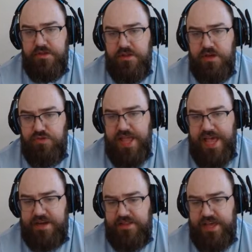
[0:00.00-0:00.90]
the loop, we
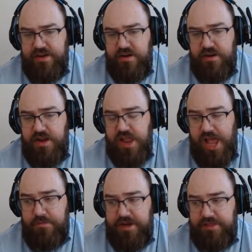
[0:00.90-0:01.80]
add a letter.
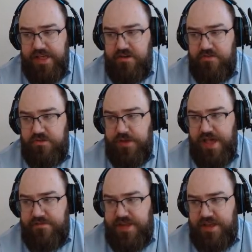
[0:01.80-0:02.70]
How many letters do we
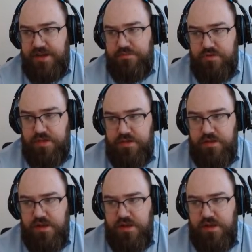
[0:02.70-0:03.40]
have to end up with?